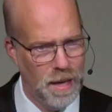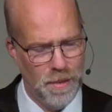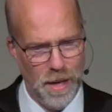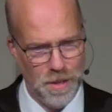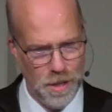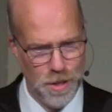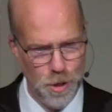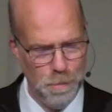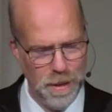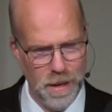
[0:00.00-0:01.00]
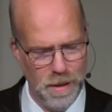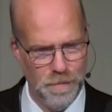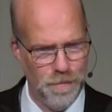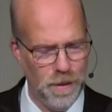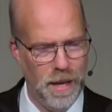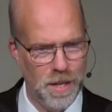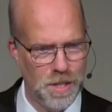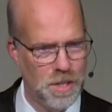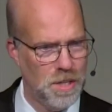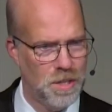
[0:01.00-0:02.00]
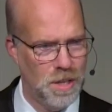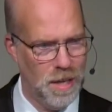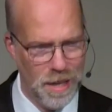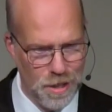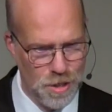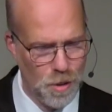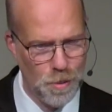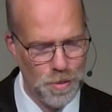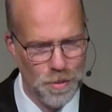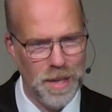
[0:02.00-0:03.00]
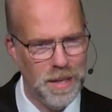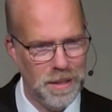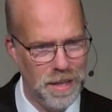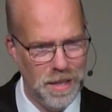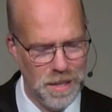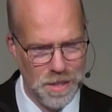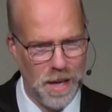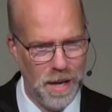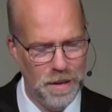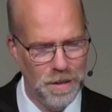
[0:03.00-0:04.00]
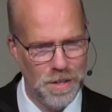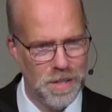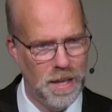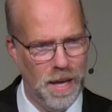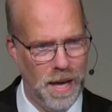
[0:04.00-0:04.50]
that the human flesh just so greedily desires.